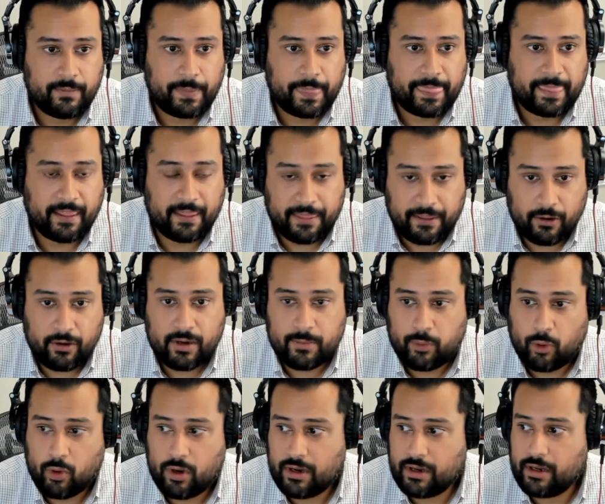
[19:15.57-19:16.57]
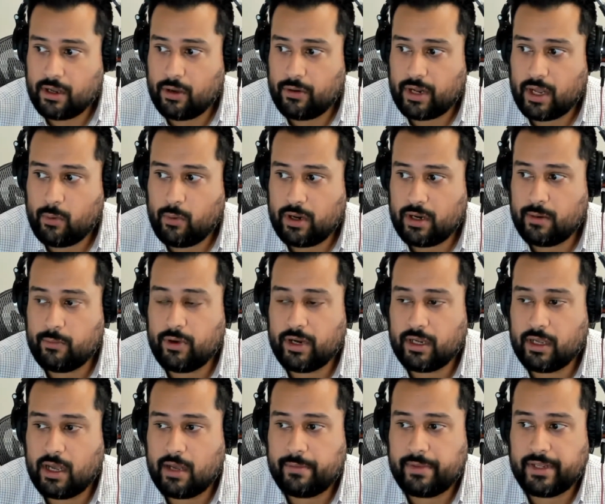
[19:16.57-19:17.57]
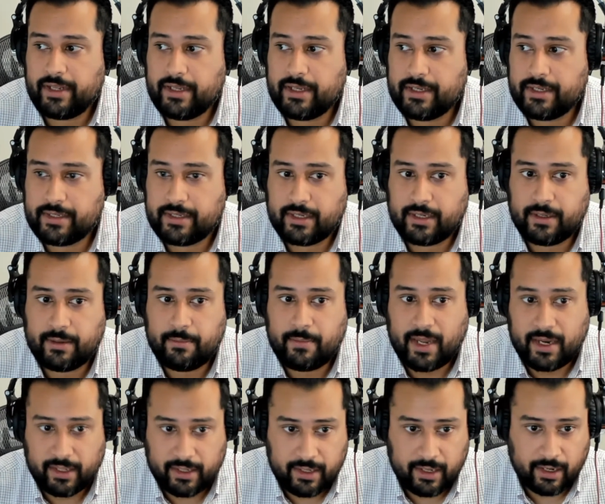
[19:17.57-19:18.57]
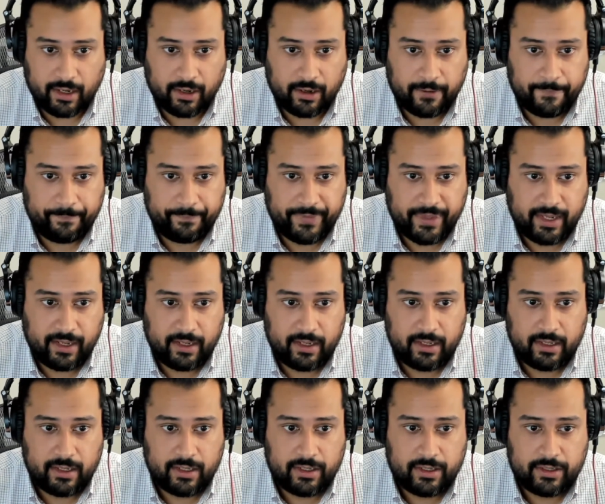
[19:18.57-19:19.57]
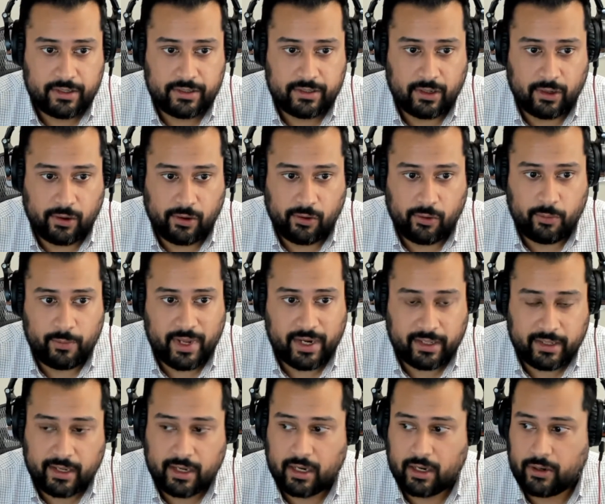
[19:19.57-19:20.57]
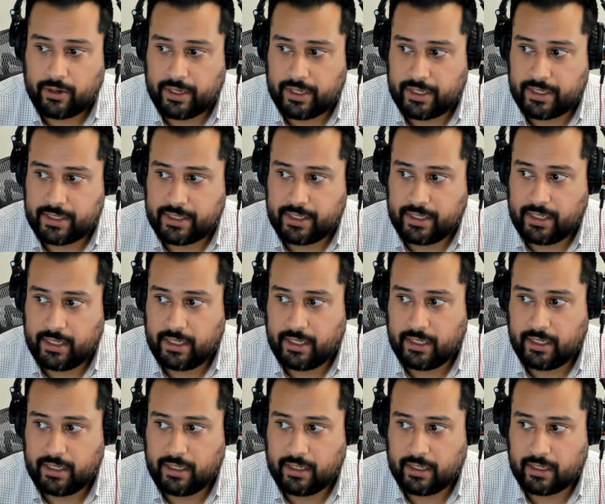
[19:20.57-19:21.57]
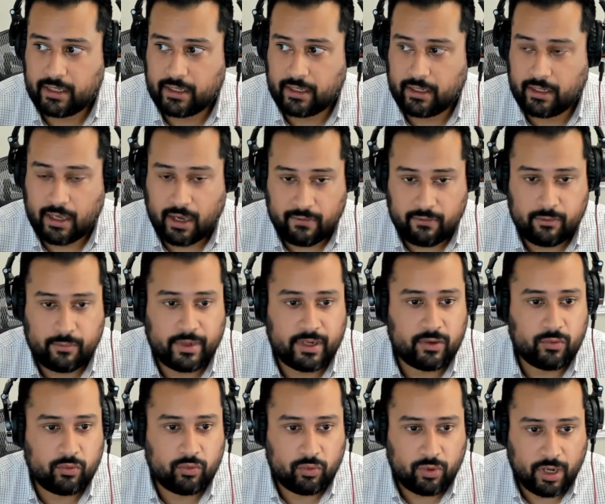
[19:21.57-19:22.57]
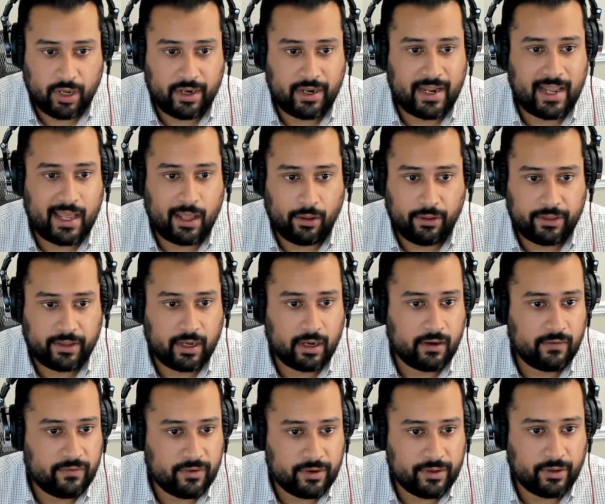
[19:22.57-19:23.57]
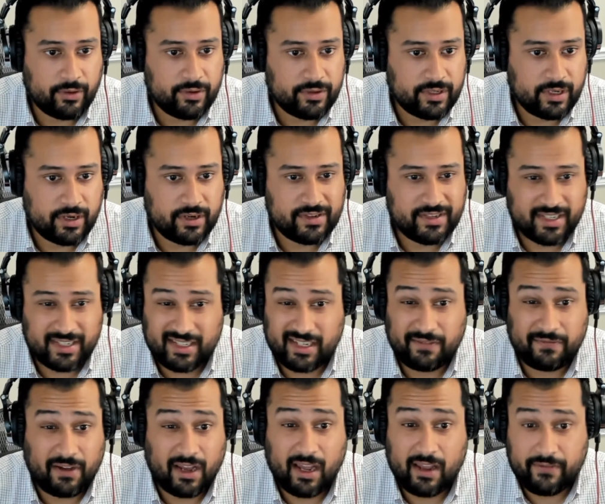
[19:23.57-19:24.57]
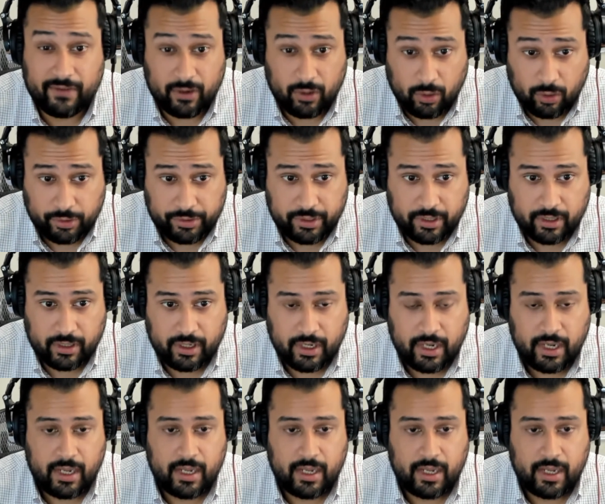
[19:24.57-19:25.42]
The third important note I want to bring up is Medicare. So Medicare is the government-run healthcare for those that are 65 and older.